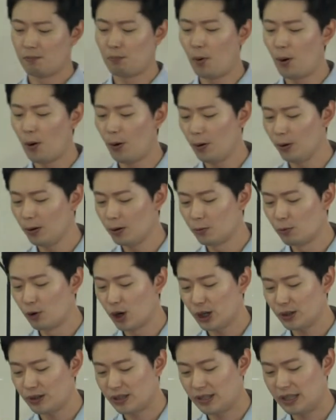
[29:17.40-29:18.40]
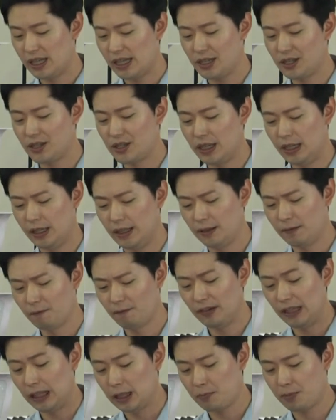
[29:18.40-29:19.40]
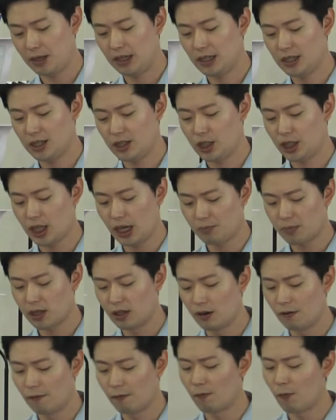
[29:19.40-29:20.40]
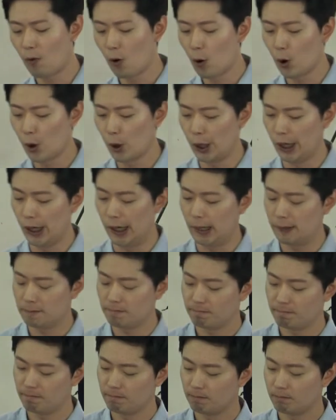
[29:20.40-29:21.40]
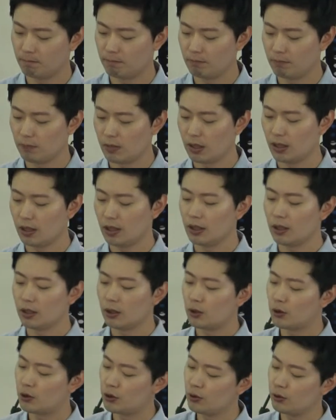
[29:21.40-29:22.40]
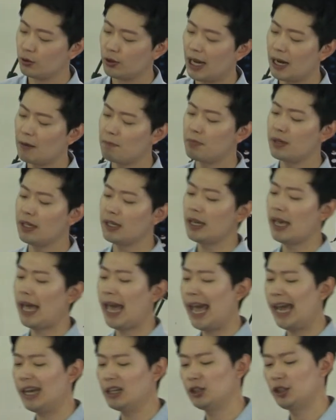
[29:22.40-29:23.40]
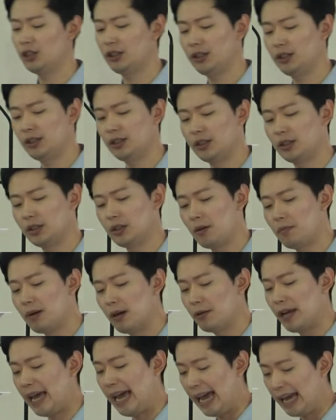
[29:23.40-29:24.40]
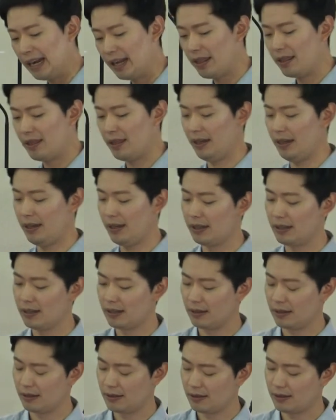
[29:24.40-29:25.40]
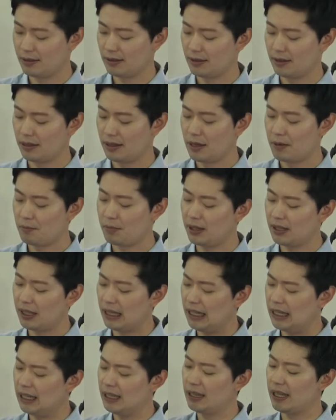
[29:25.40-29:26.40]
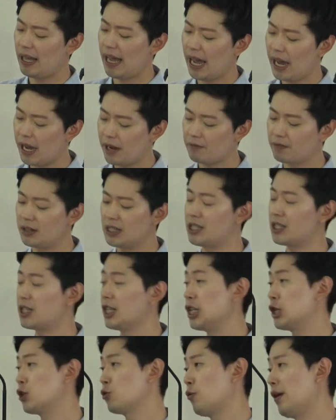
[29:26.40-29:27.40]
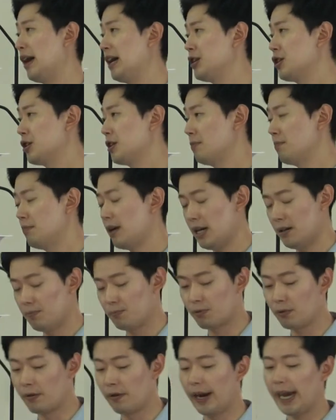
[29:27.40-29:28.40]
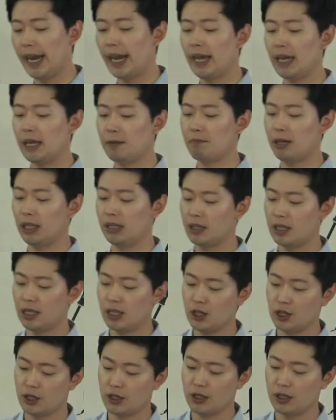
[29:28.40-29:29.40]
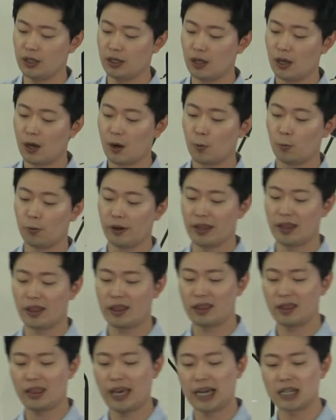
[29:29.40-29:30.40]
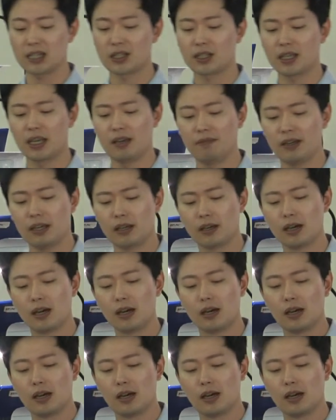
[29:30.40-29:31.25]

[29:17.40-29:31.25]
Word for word: Paul wrote this in Philippians chapter 4. Do not be anxious about anything, but in every situation, by prayer and petition, with a thanksgiving,